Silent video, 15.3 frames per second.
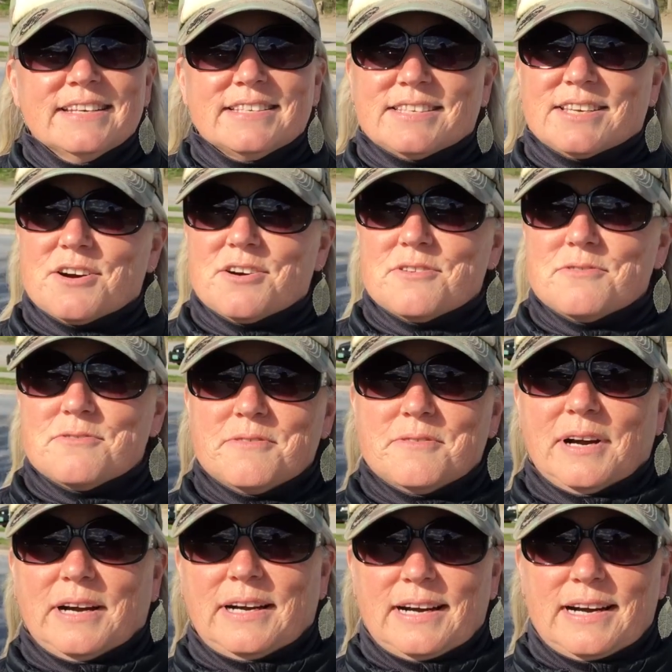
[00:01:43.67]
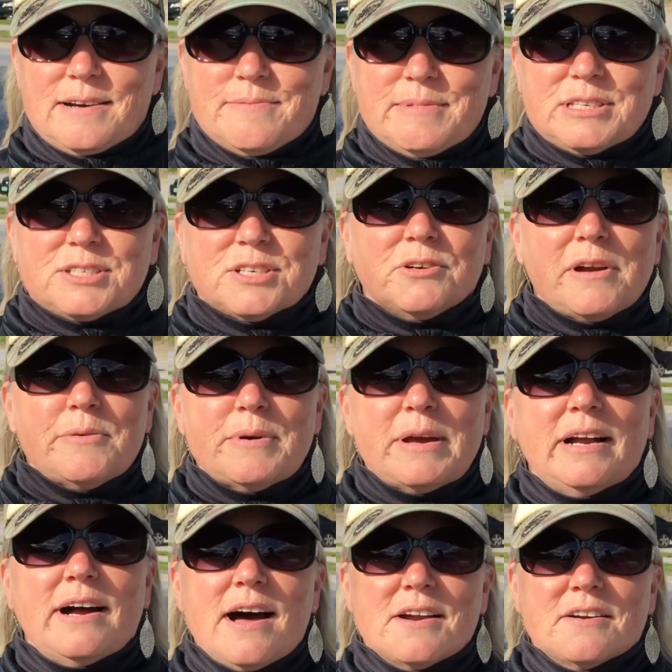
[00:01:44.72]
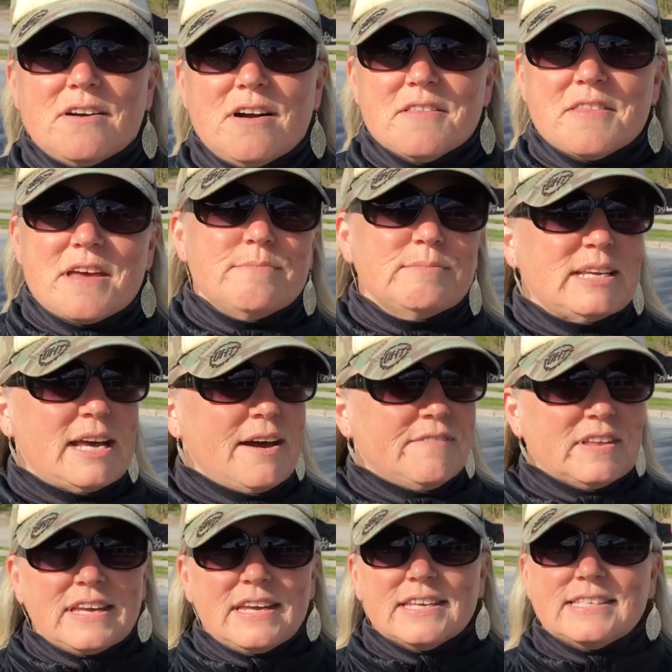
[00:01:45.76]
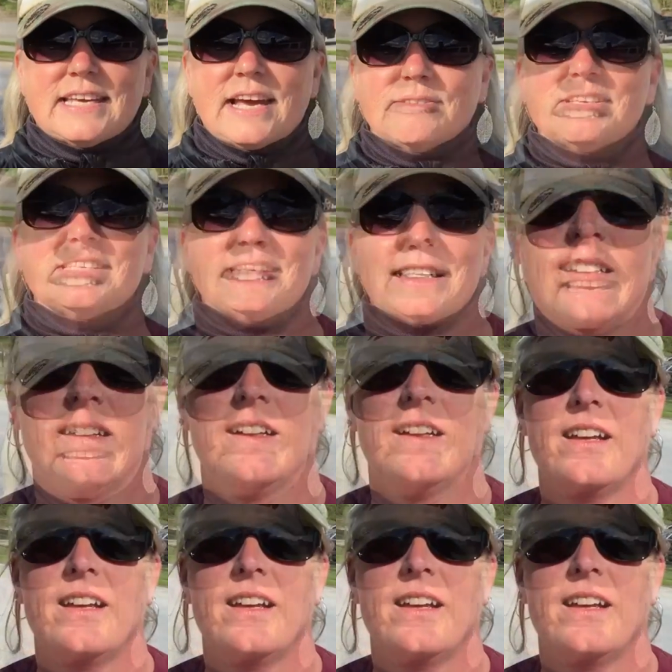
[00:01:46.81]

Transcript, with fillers: so um, it's a great way to honor all them, to have the kids out to see them.